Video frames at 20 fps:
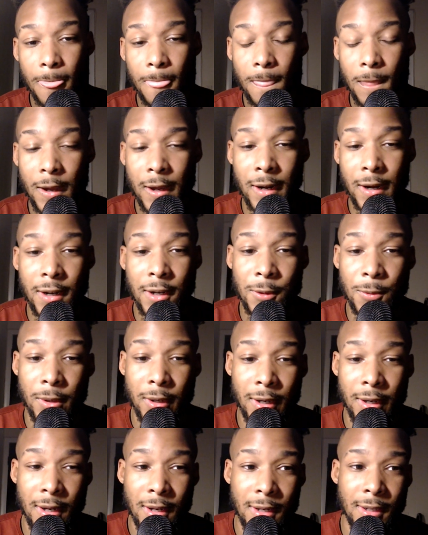it is what
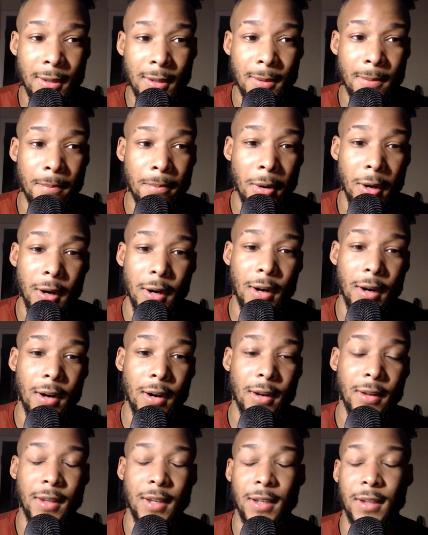it is, but
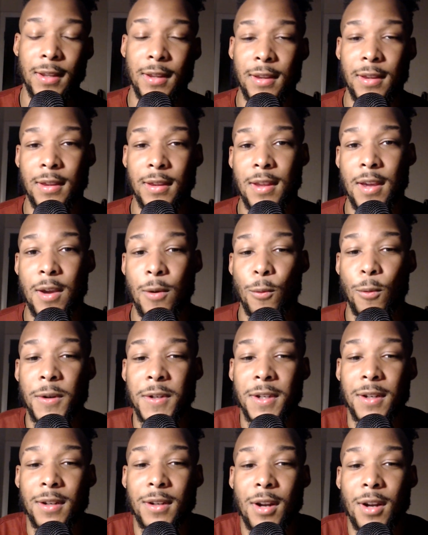it
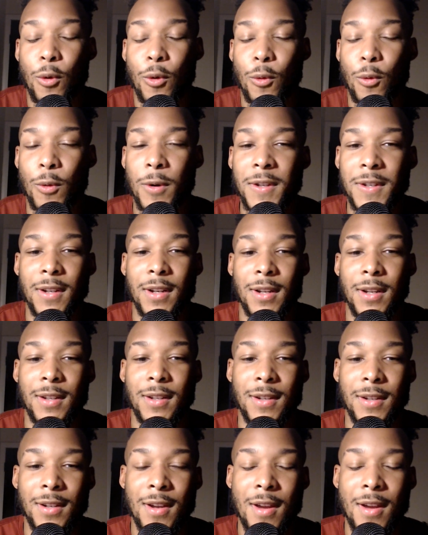wasn't a
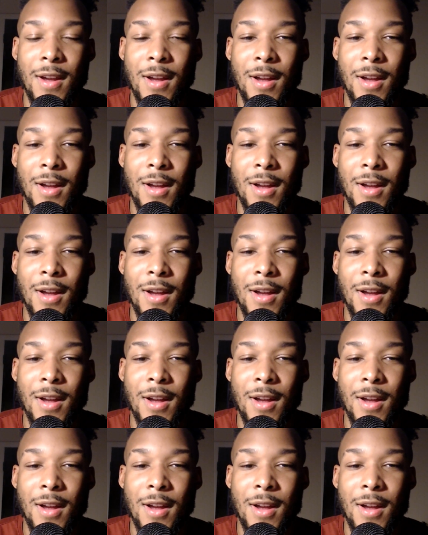coincidence.